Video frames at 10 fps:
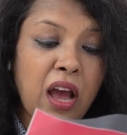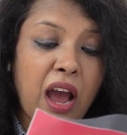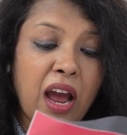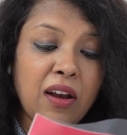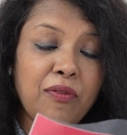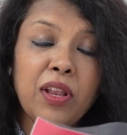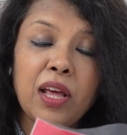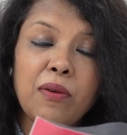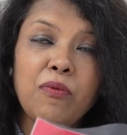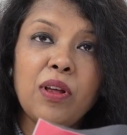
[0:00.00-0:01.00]
And with
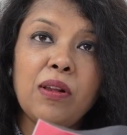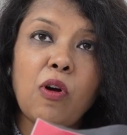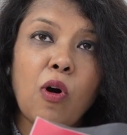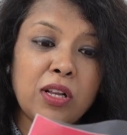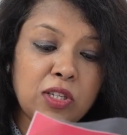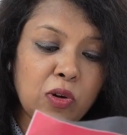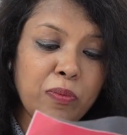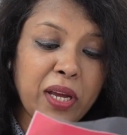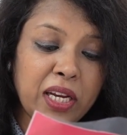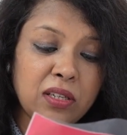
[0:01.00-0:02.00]
him, we'll also
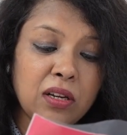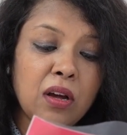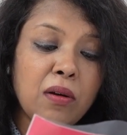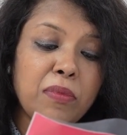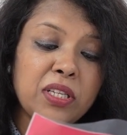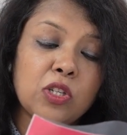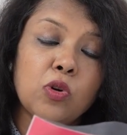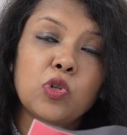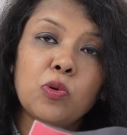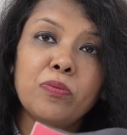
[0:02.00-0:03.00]
meet Mrs.
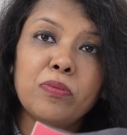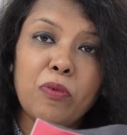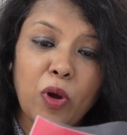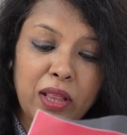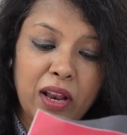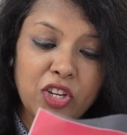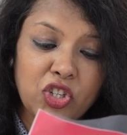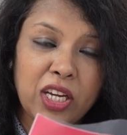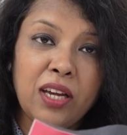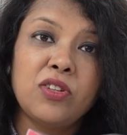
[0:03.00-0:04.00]
Kusum Mohindra
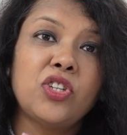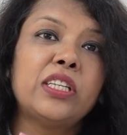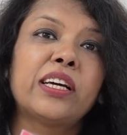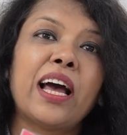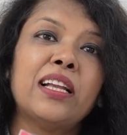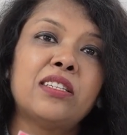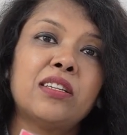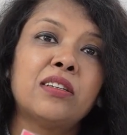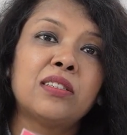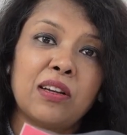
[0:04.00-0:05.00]
Ji. She's a
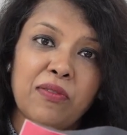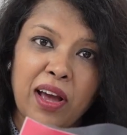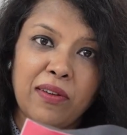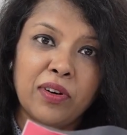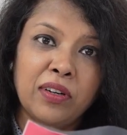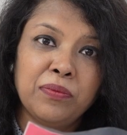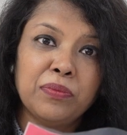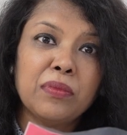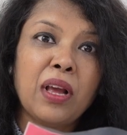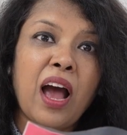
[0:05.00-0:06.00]
cancer survivor
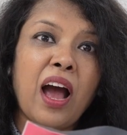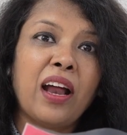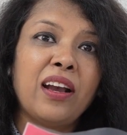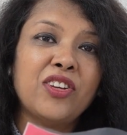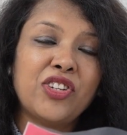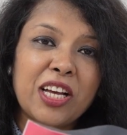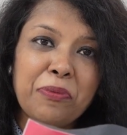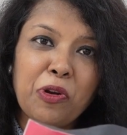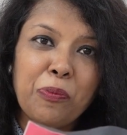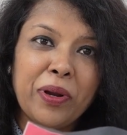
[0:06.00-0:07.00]
and she has
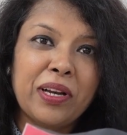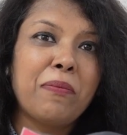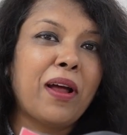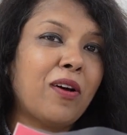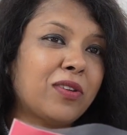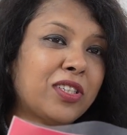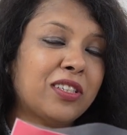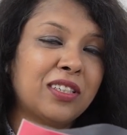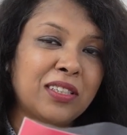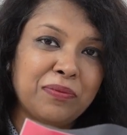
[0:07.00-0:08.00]
been operated by
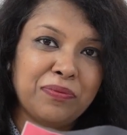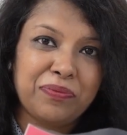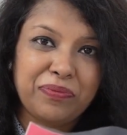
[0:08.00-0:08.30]
Dr.